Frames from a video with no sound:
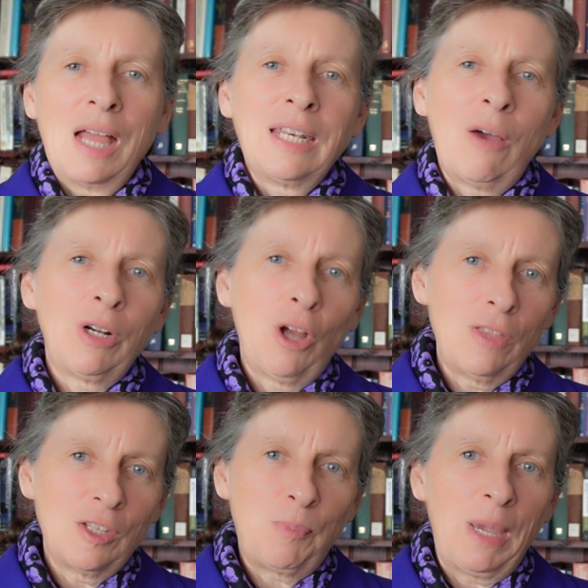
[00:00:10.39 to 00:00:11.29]
Now I know
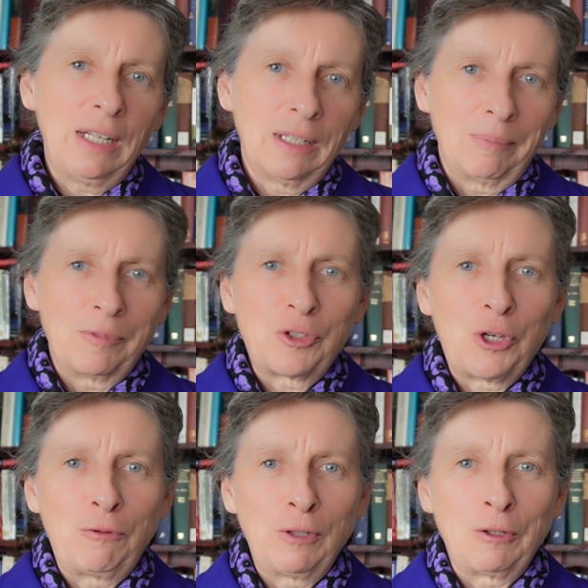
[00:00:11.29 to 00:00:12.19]
there's been a
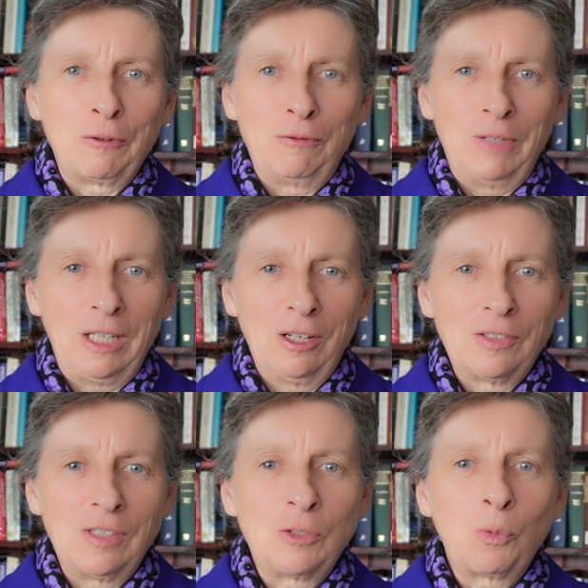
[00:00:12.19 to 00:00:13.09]
surfeit of
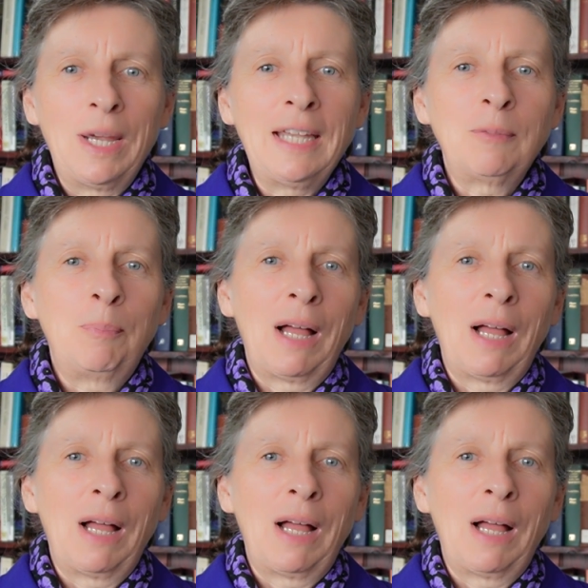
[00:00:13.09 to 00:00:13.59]
videos this week,